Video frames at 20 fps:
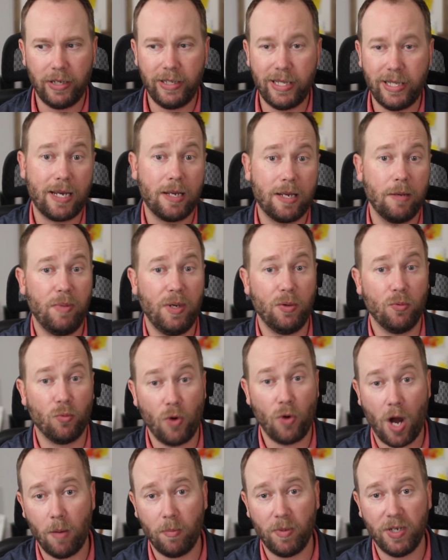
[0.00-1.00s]
And that could be
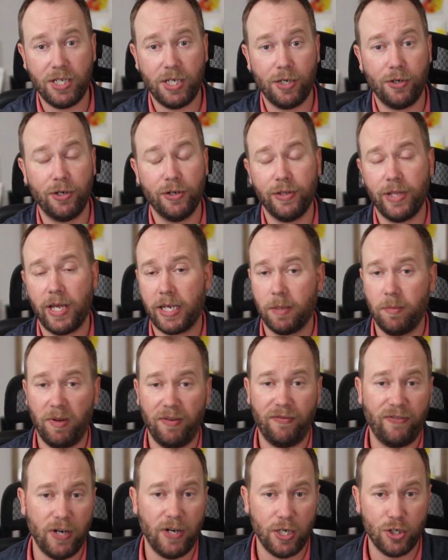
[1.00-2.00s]
raw material, that could be
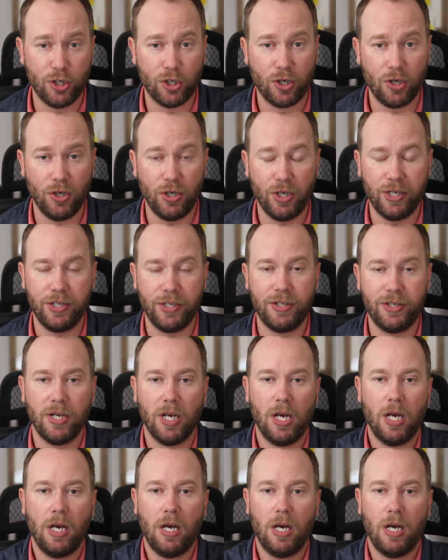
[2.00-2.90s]
finished goods,